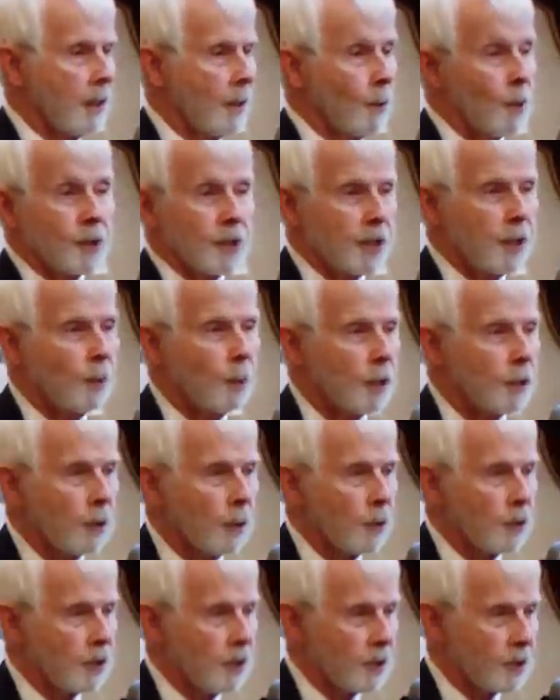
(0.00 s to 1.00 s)
We'll see what
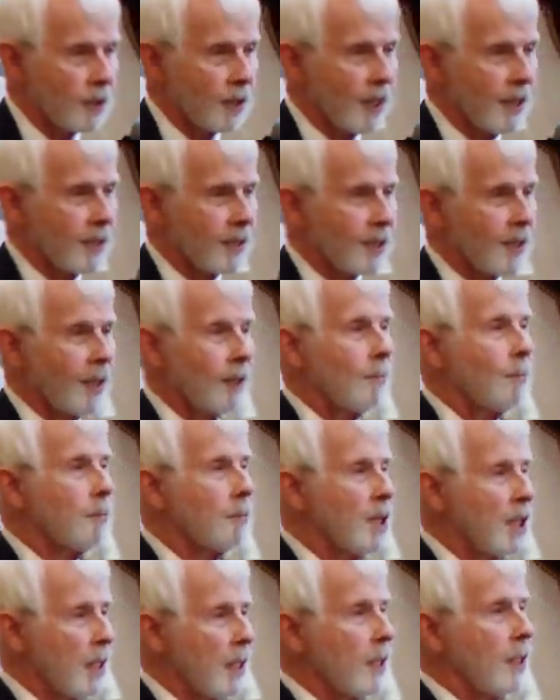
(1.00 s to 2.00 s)
those insights
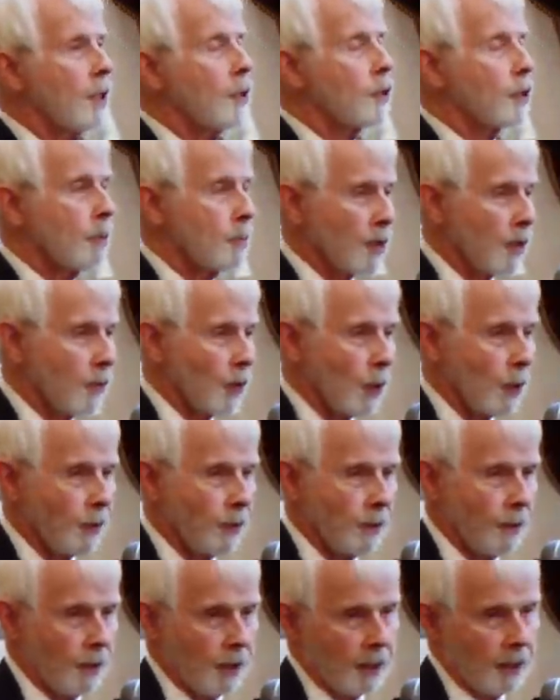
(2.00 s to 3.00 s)
mean in terms of our
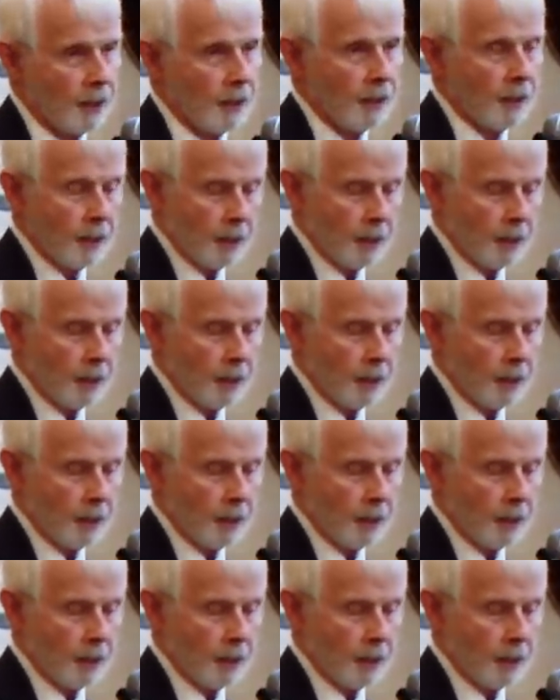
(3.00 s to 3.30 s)
theory.